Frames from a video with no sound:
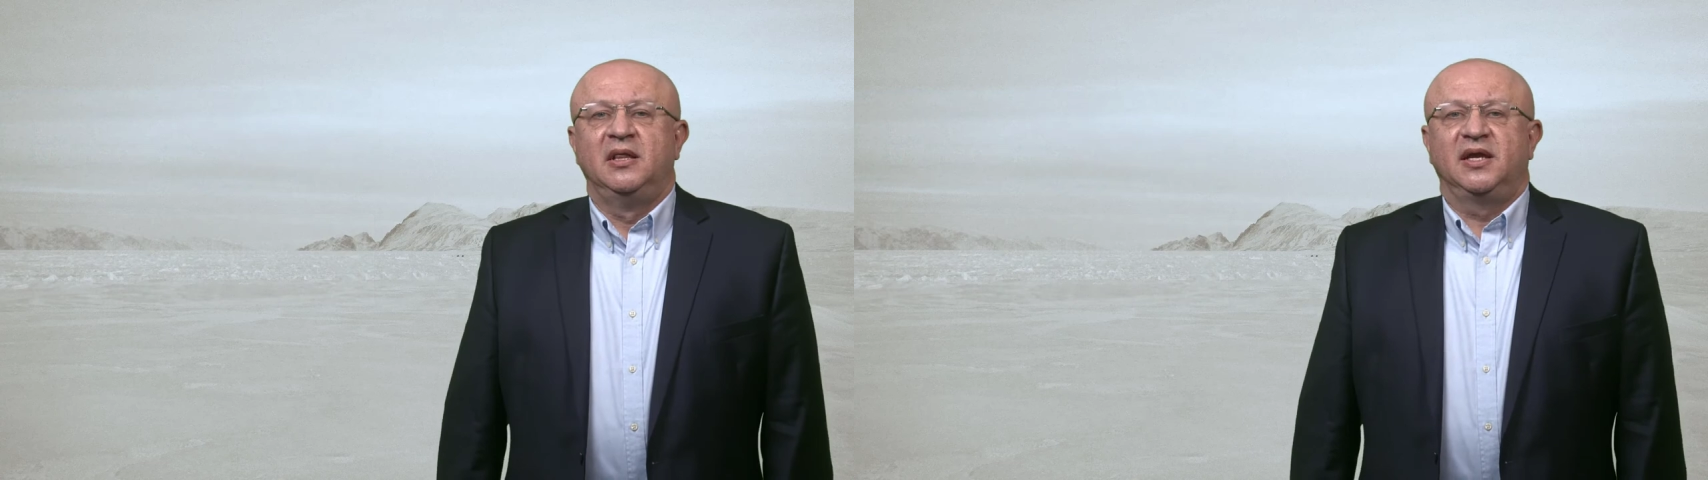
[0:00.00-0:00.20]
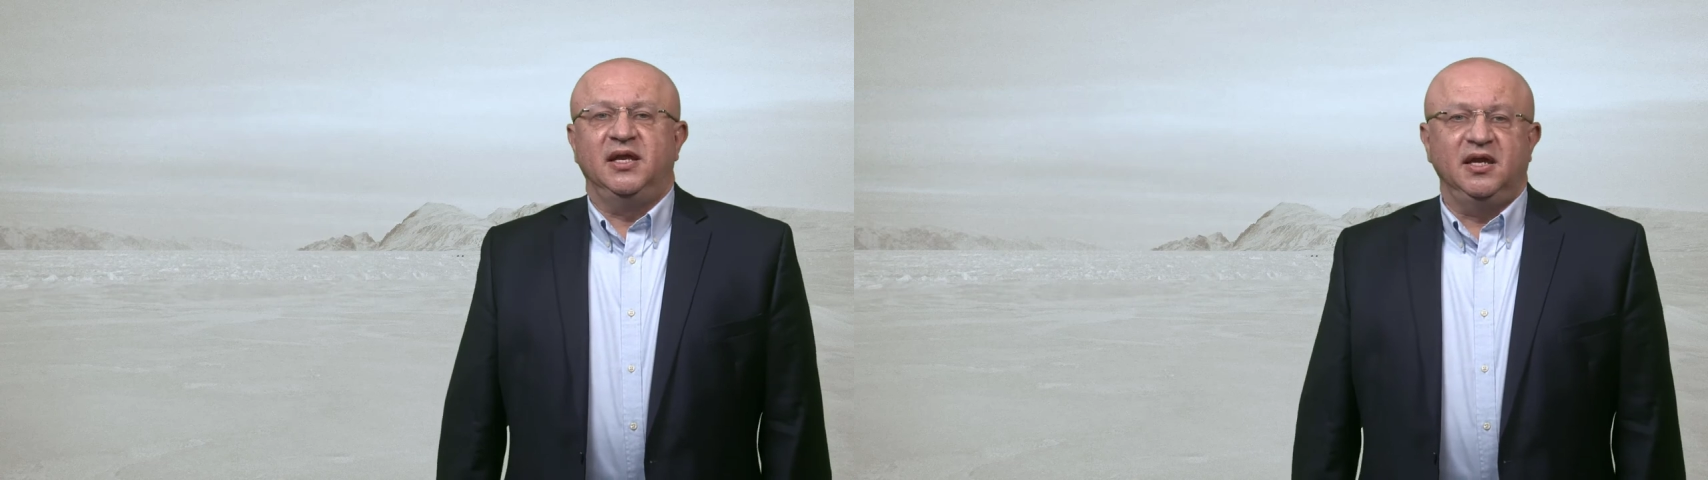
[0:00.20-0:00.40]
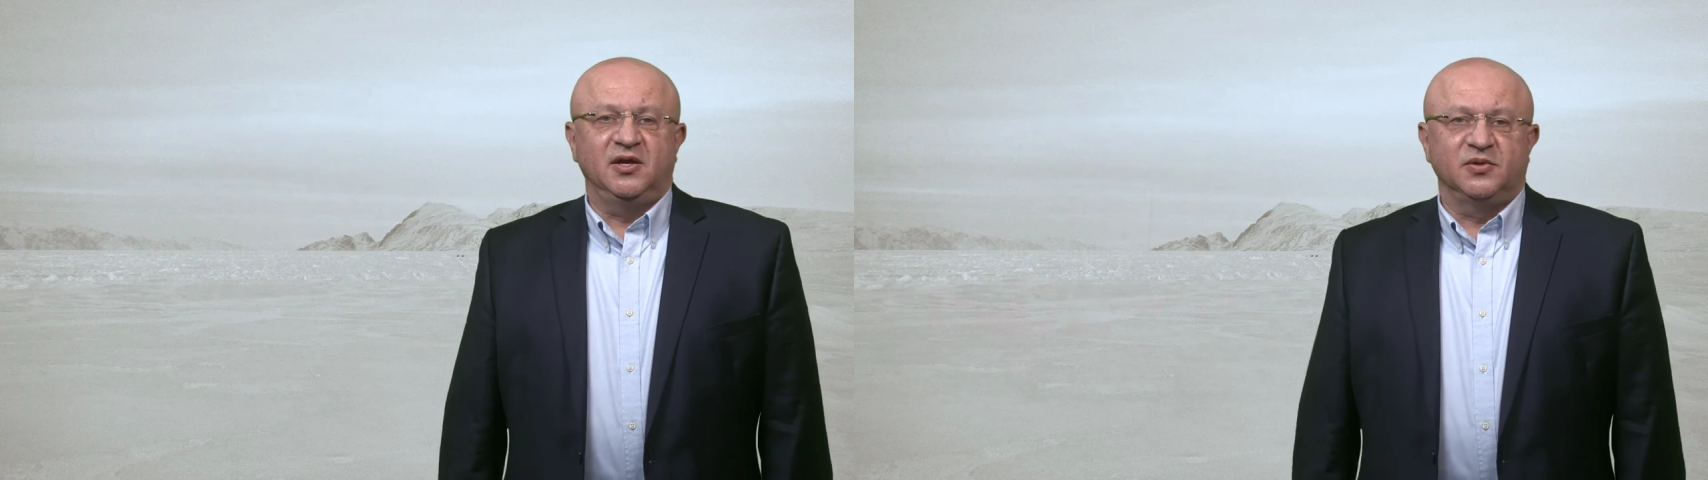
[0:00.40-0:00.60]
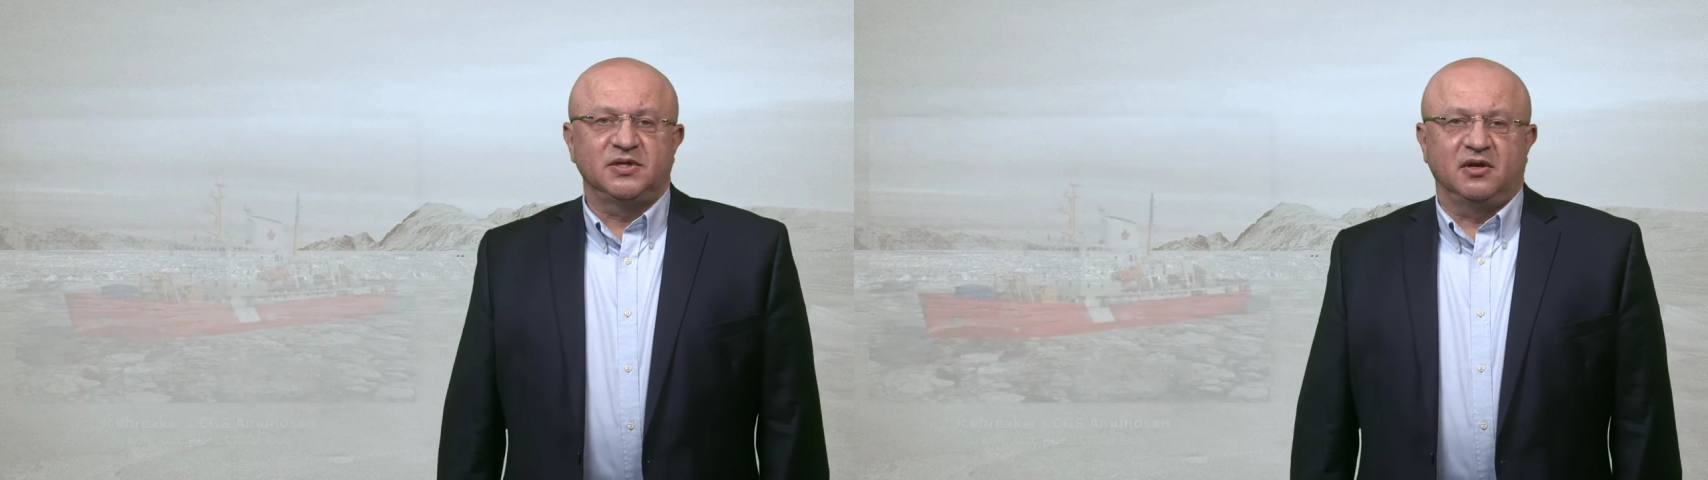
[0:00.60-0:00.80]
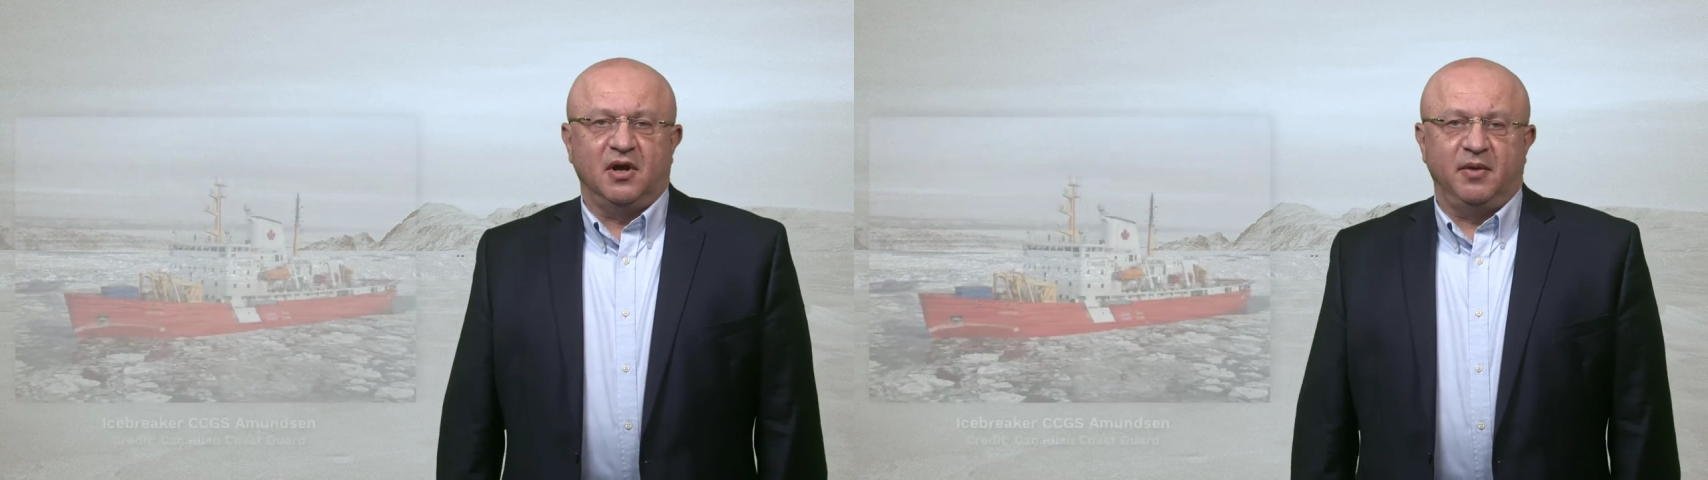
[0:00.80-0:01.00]
The Canadian
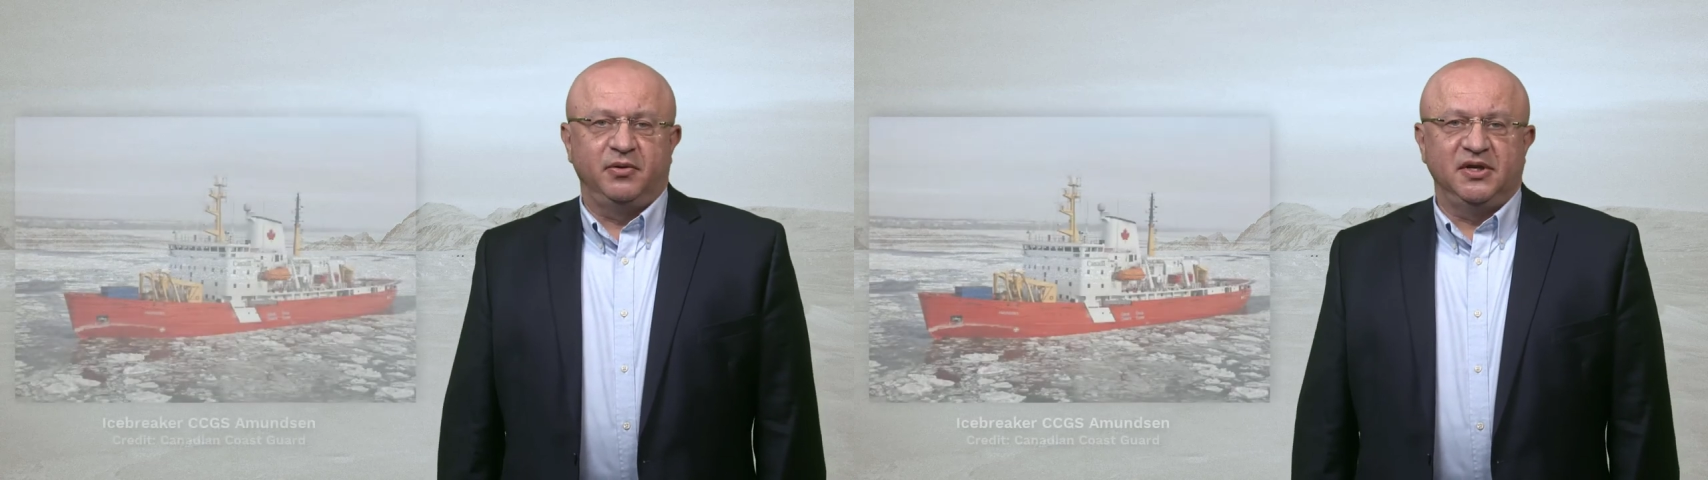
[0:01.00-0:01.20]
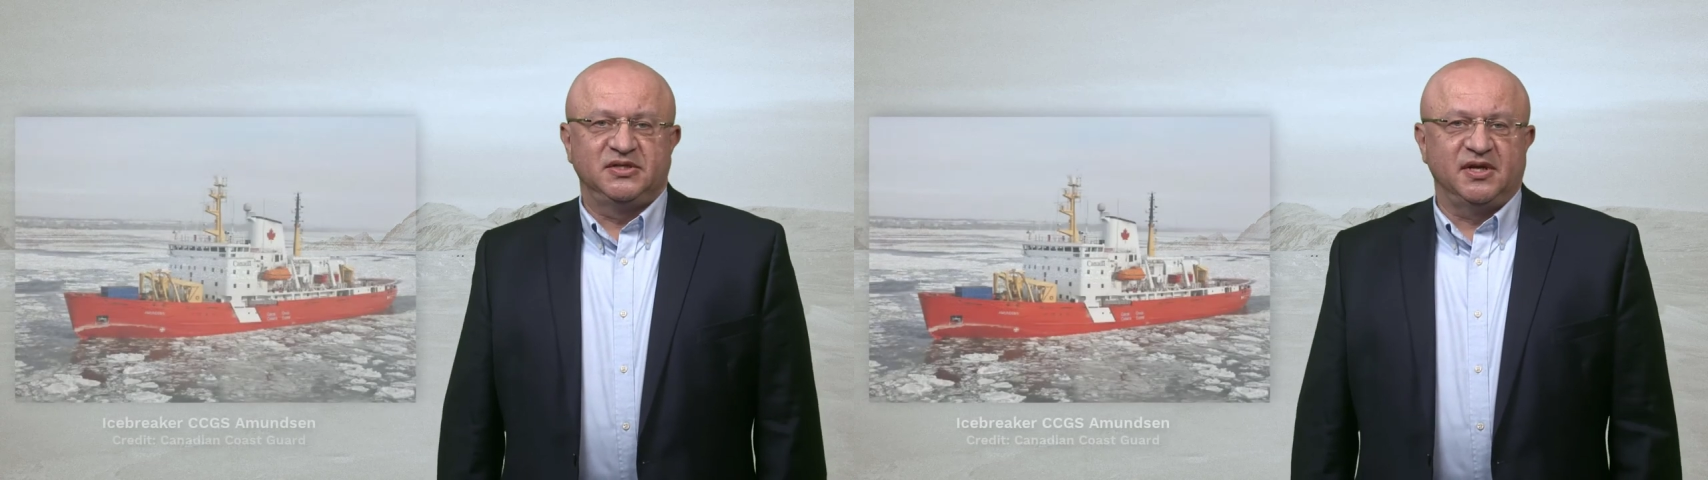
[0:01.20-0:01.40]
Coast Guard operates